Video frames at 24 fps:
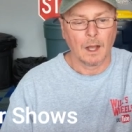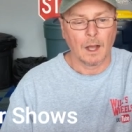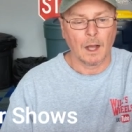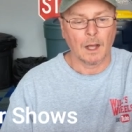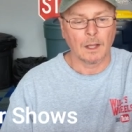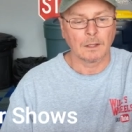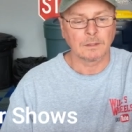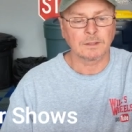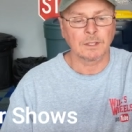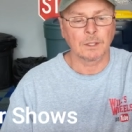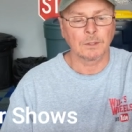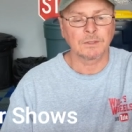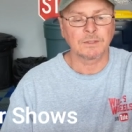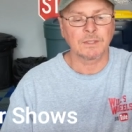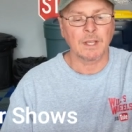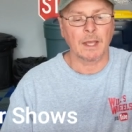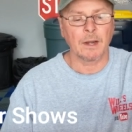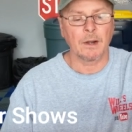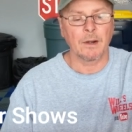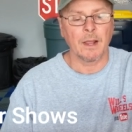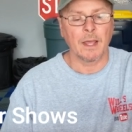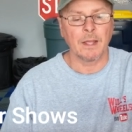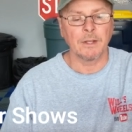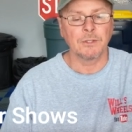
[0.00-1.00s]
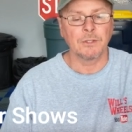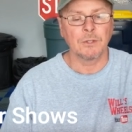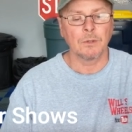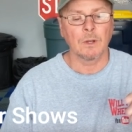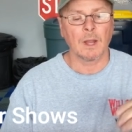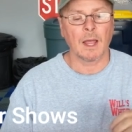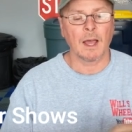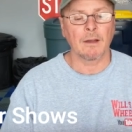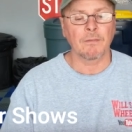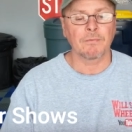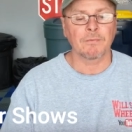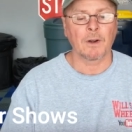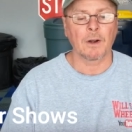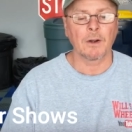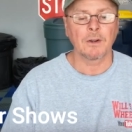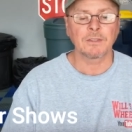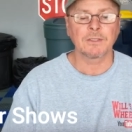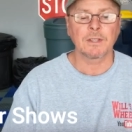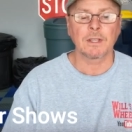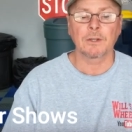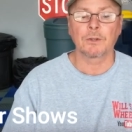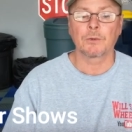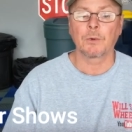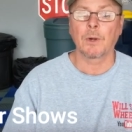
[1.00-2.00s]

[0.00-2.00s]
Also, Saturday, July 1st in